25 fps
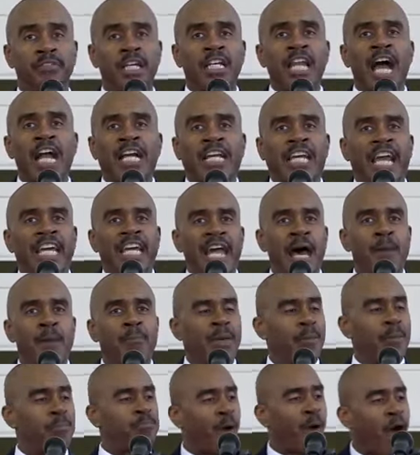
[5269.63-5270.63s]
And I
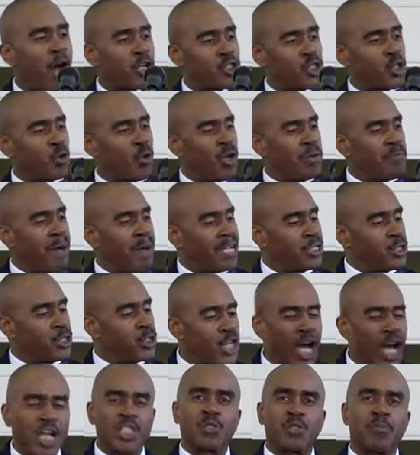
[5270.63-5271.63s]
cannot be partial in my
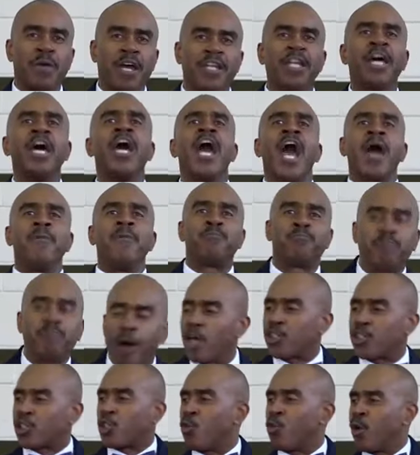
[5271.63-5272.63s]
judgment and
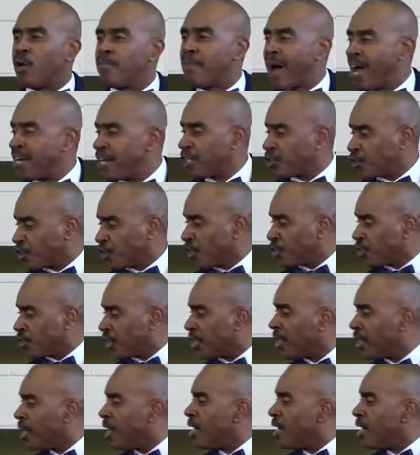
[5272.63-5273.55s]
partial in my decision.